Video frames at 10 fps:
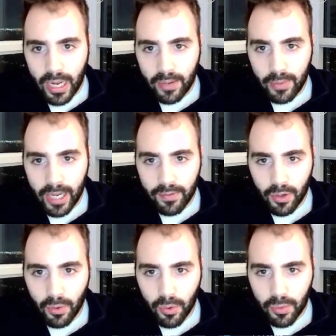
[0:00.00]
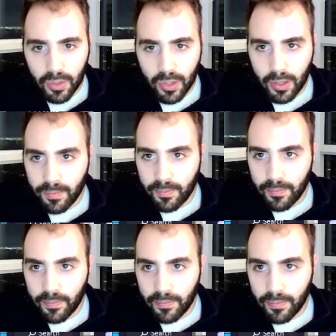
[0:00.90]
and we have our growth return.
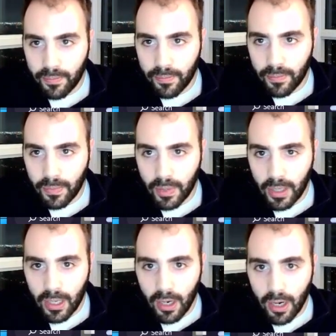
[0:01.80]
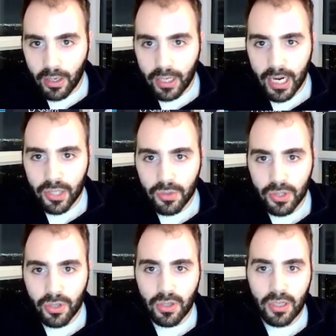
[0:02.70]
Our cash
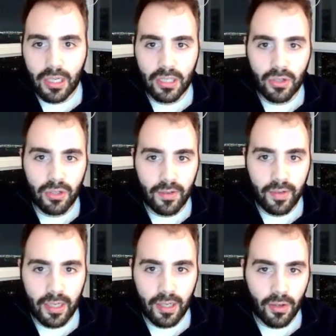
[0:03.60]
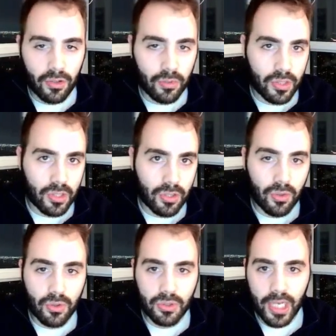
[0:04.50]
return is our dividend yield, which in
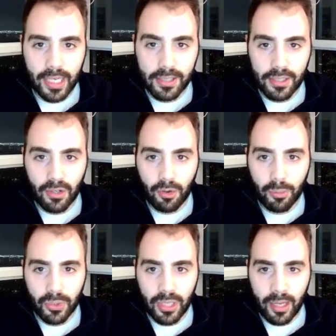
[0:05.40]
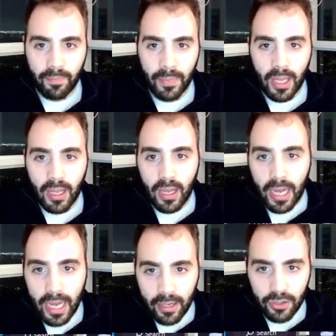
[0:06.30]
Google's case is 0%,
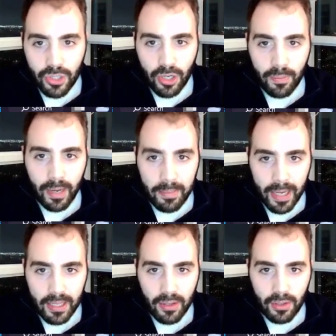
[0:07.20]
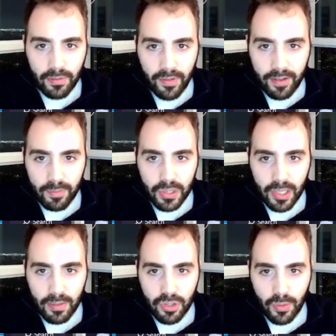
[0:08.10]
and our share buyback yield, 5%.
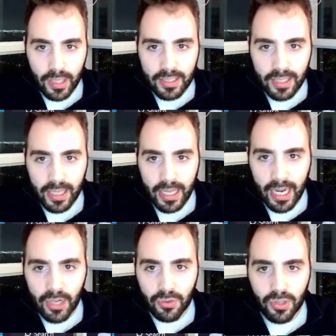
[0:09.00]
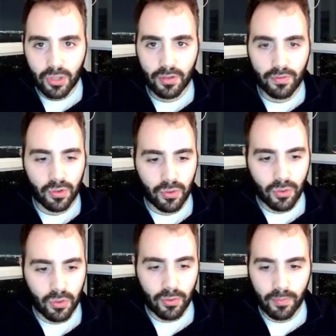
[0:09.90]
So we can say the cash return for
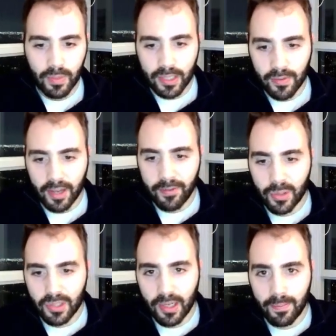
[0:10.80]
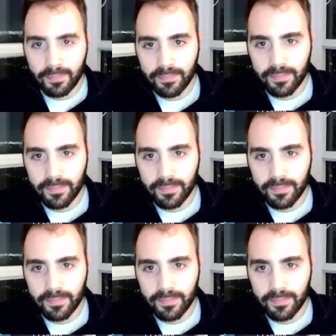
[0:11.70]
Google is 5%.